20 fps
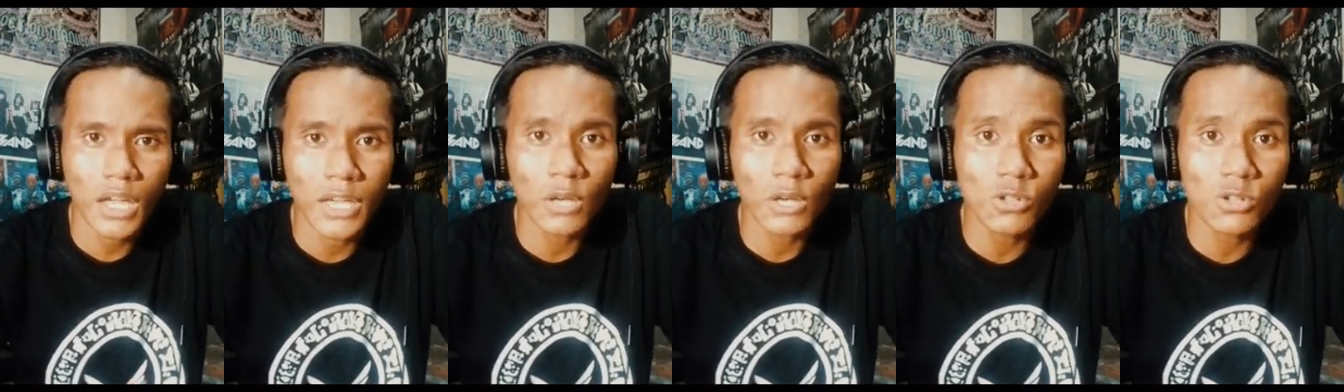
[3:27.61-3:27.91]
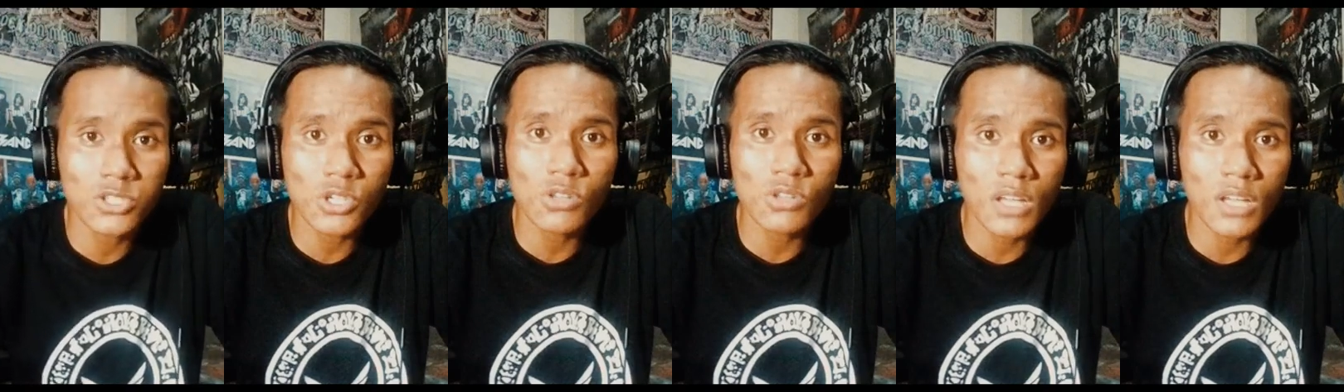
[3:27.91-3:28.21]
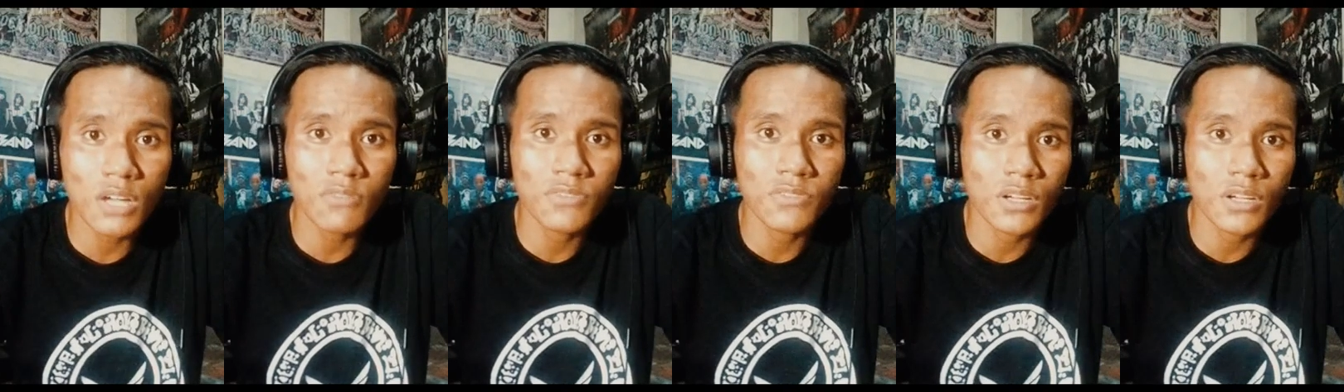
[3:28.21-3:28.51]
I also
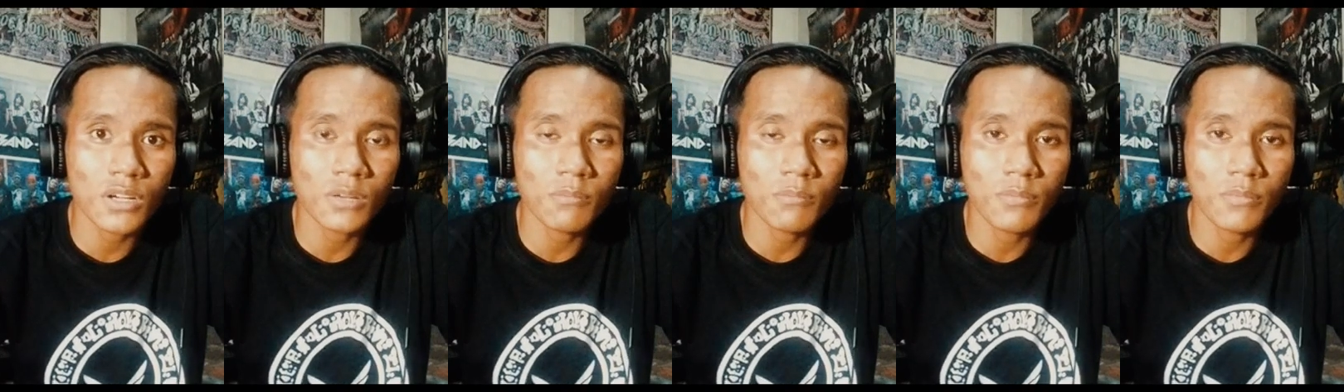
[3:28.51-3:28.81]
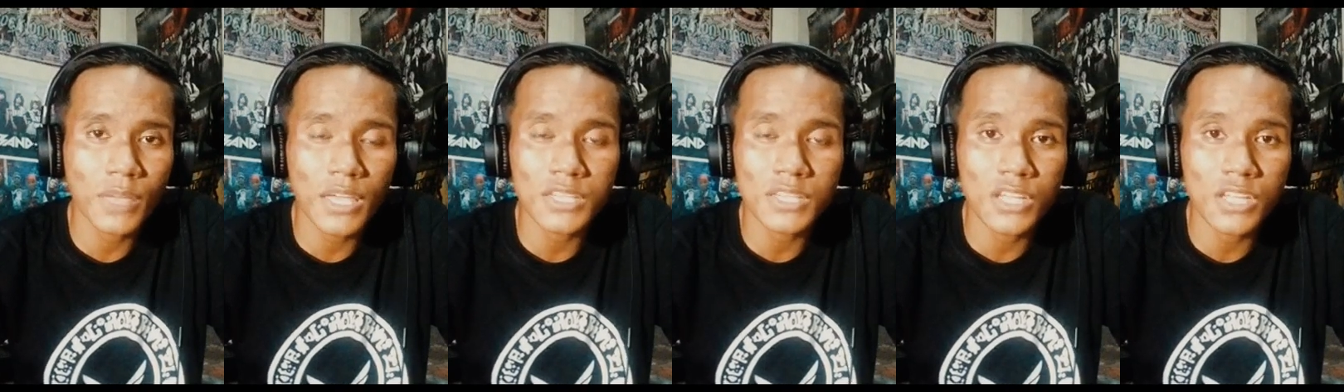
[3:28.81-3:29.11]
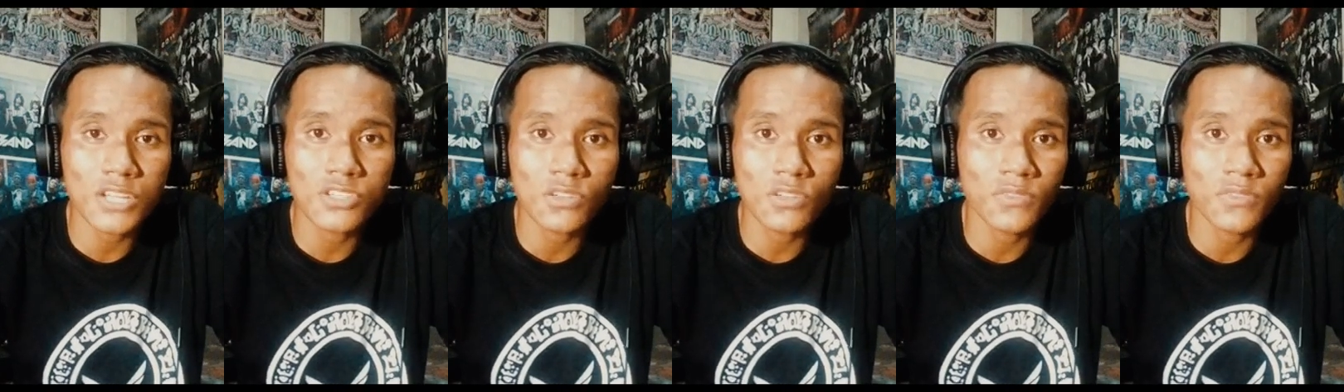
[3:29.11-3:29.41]
love the
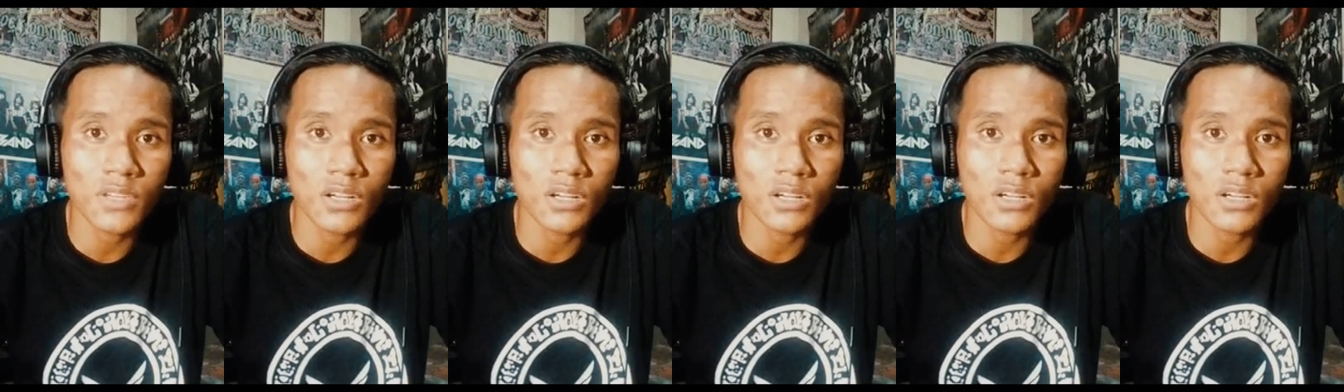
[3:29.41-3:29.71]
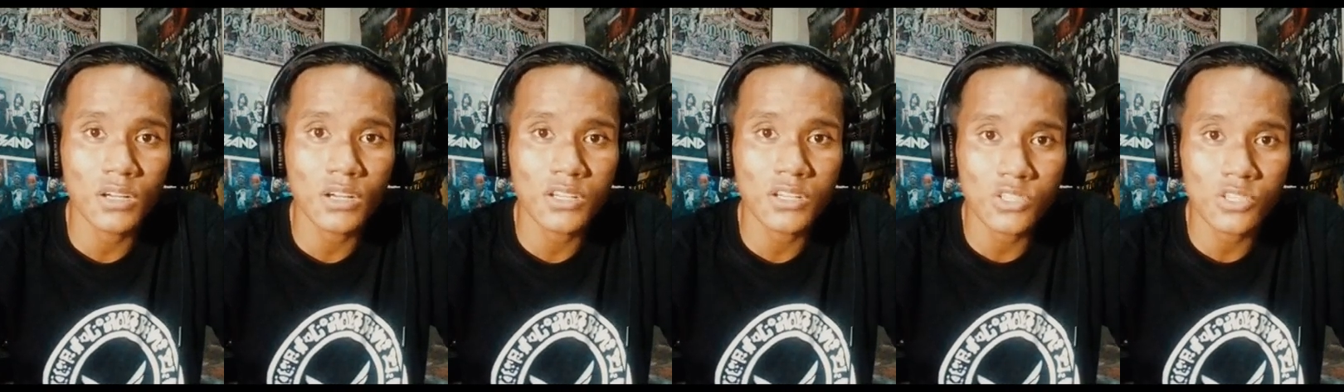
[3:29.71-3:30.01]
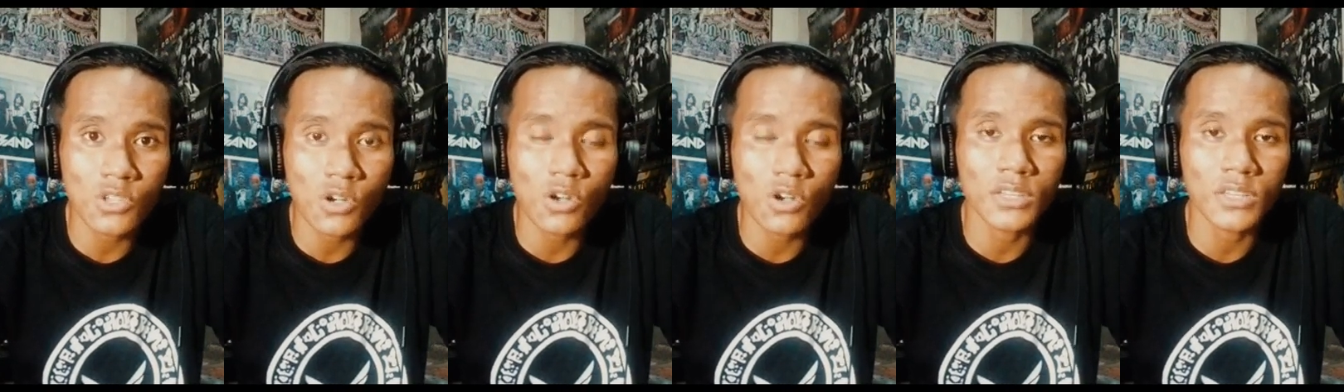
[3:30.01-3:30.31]
message of the
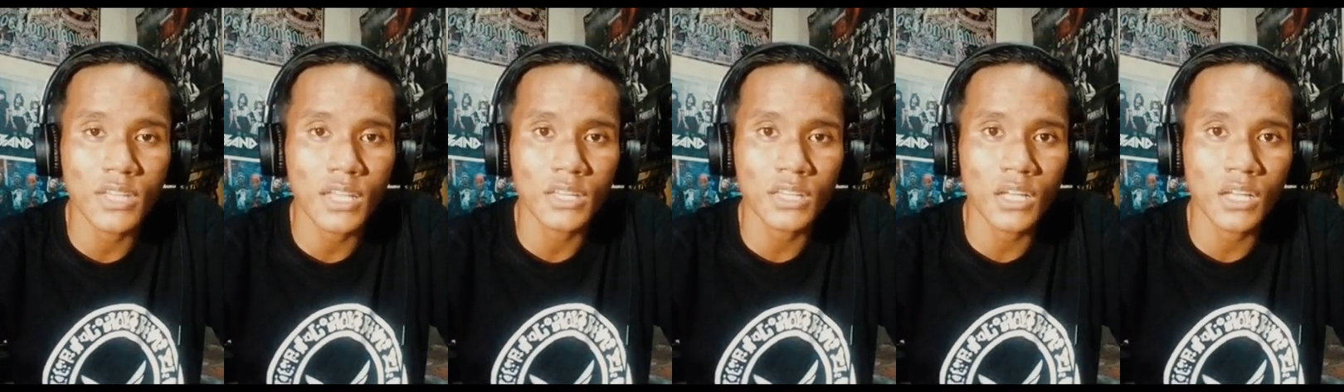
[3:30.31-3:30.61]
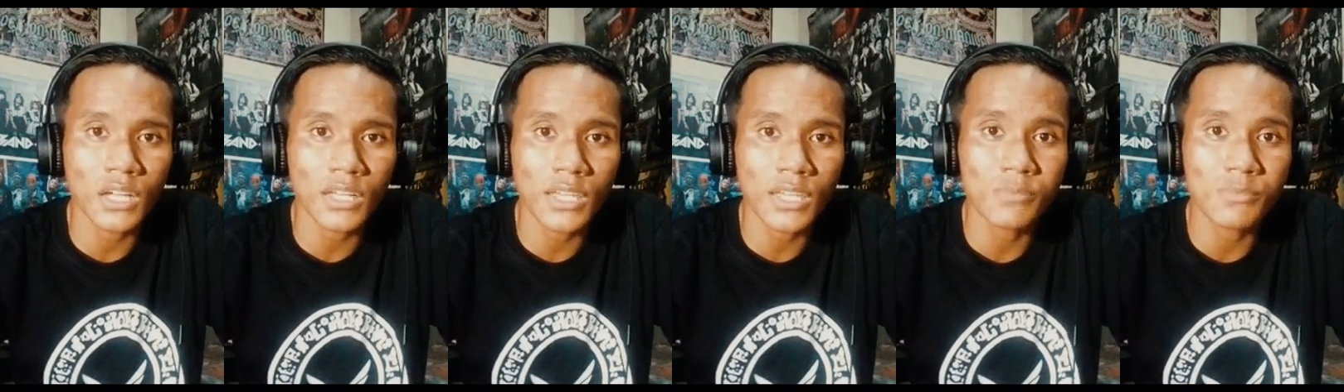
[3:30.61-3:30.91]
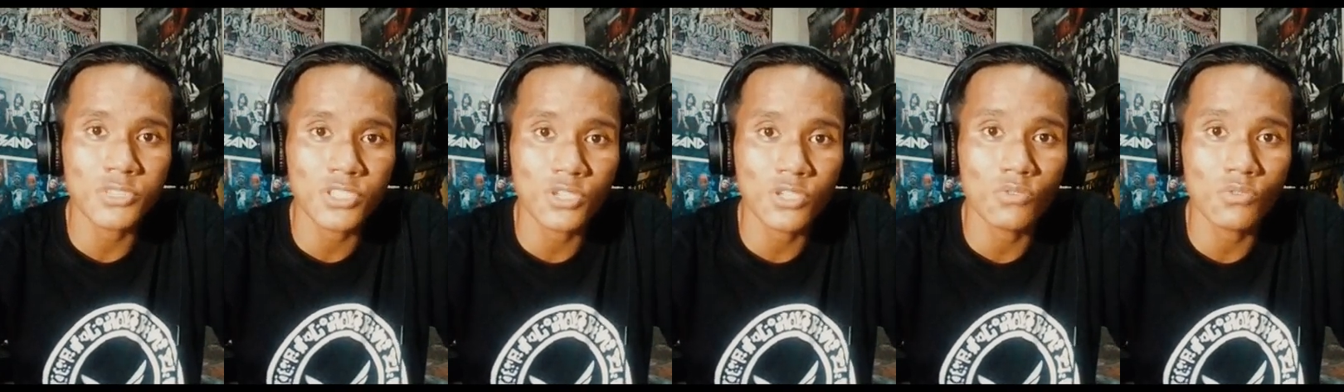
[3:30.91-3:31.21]
song that uh,
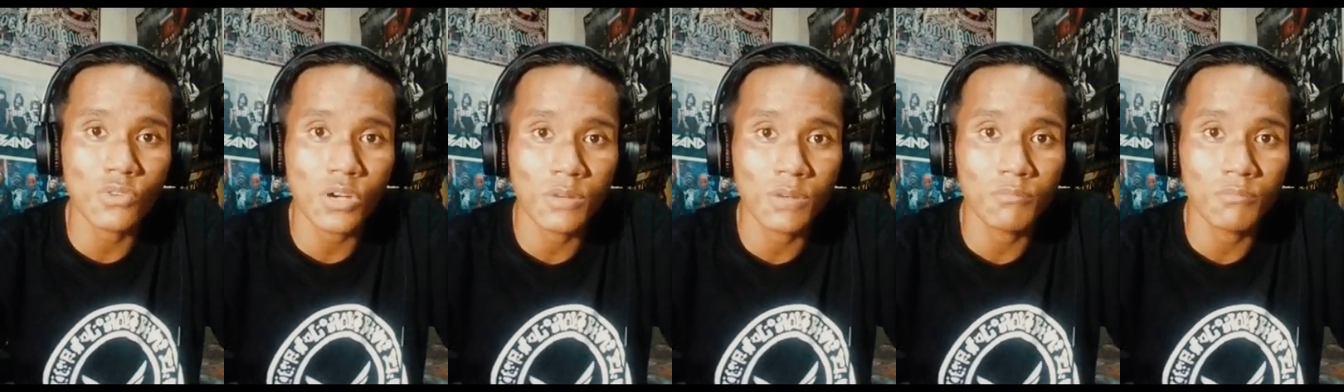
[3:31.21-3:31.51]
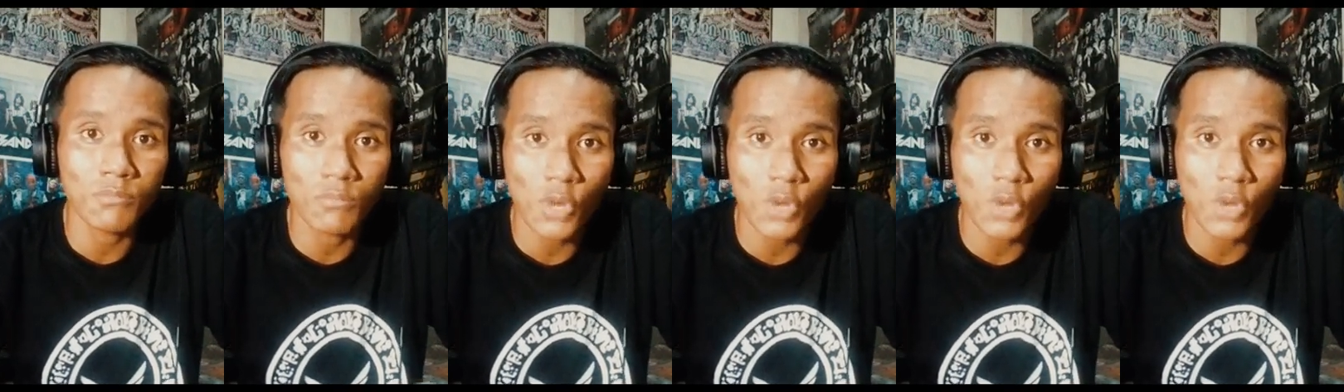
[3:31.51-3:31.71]
keeps you um,